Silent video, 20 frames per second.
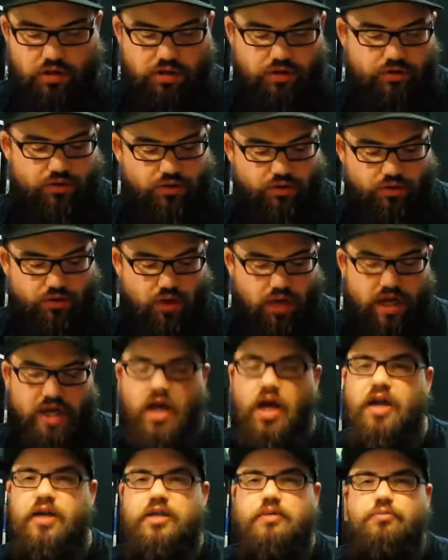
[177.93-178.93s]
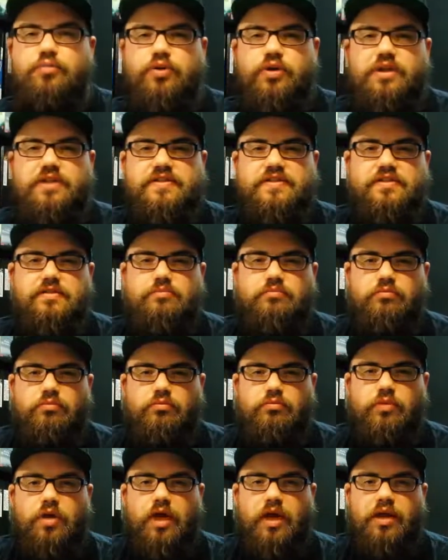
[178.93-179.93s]
although I did put in some
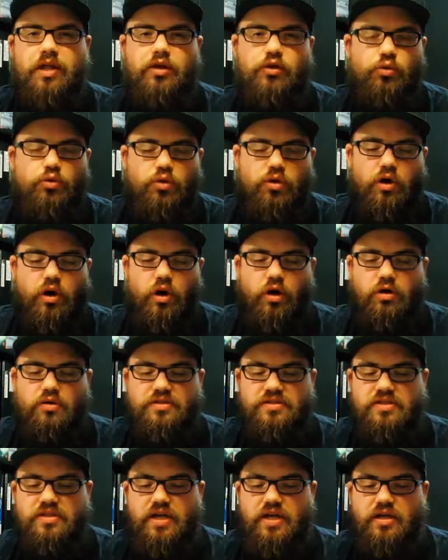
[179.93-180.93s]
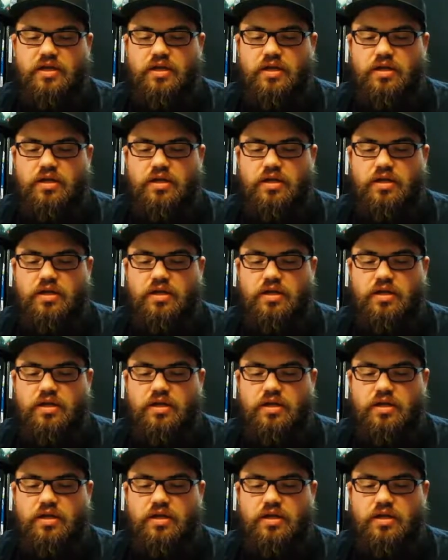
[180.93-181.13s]
kind of cool cards that